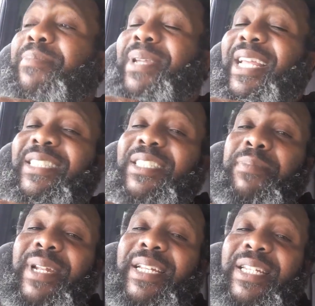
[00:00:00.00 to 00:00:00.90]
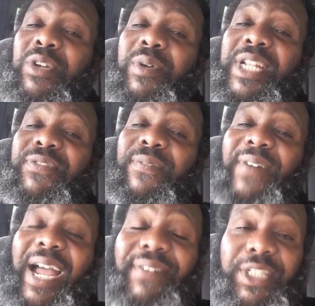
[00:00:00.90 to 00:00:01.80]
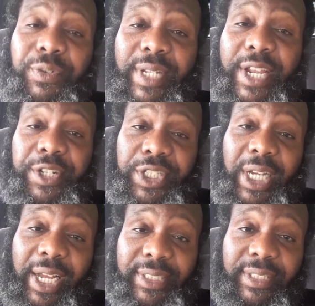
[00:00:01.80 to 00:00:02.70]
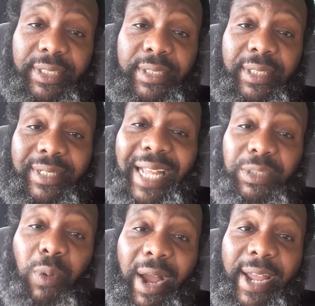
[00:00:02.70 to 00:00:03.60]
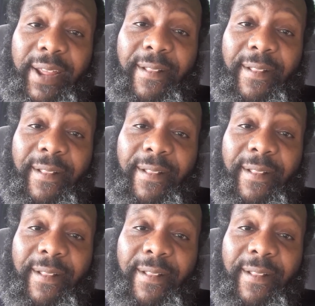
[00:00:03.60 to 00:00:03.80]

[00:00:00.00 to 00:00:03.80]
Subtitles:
Because you've been doing this for 500 years to us. That's why.